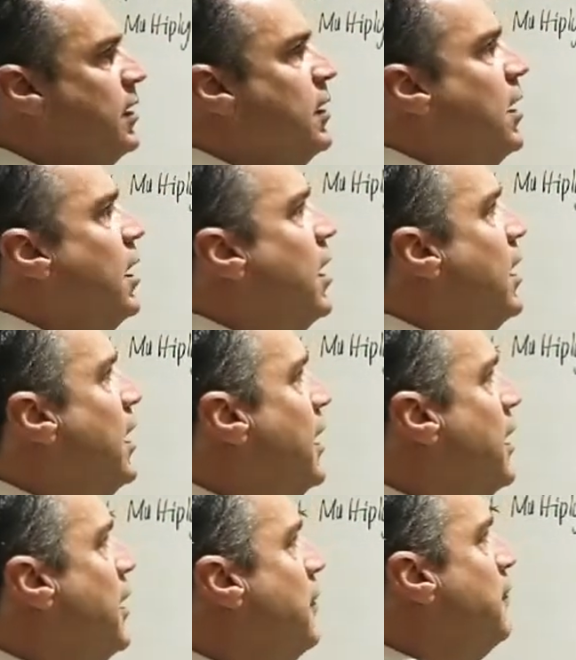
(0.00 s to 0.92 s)

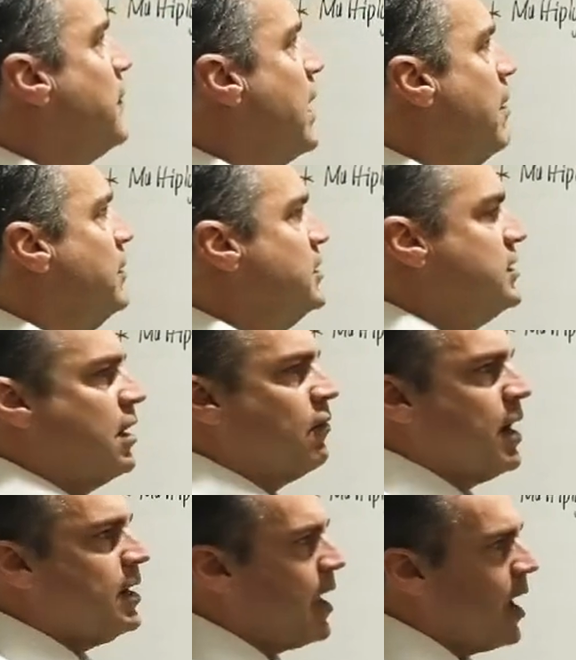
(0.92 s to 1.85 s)
I'm going to tell you right
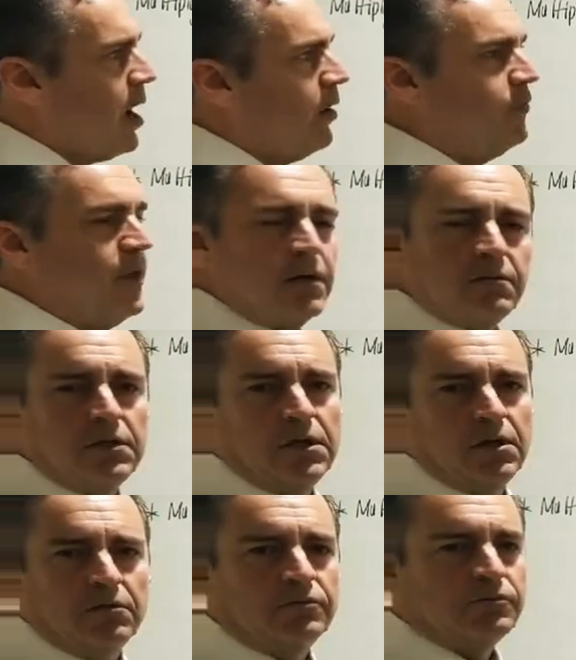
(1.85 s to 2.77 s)
now that,
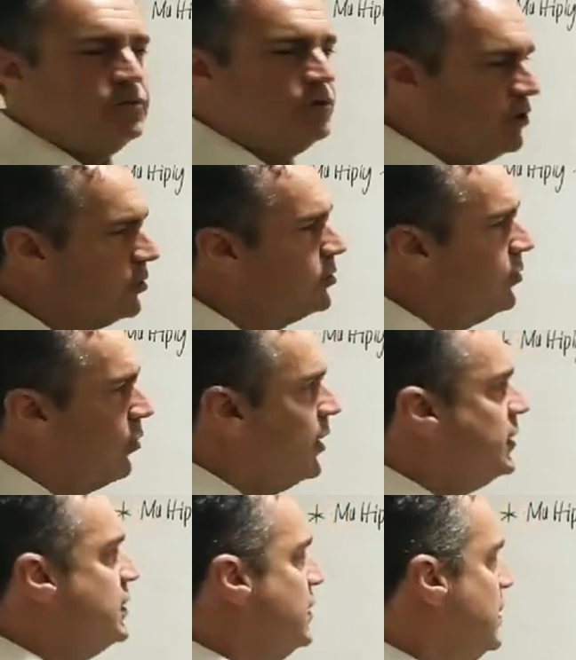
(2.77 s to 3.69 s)
you're going to
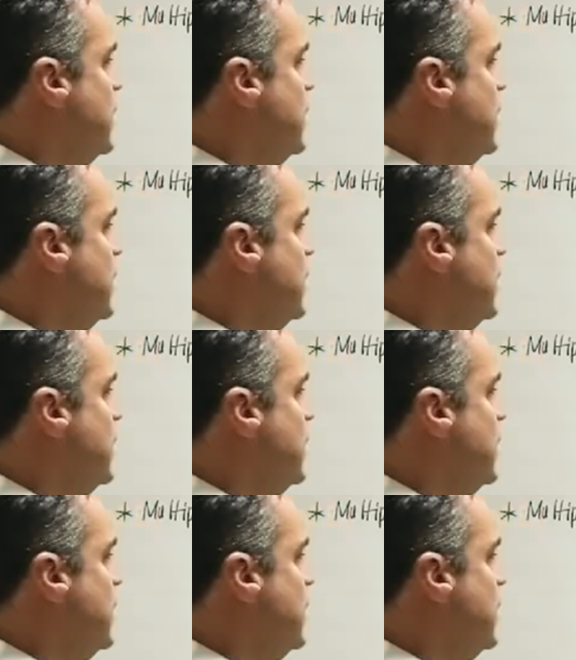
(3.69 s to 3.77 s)
need to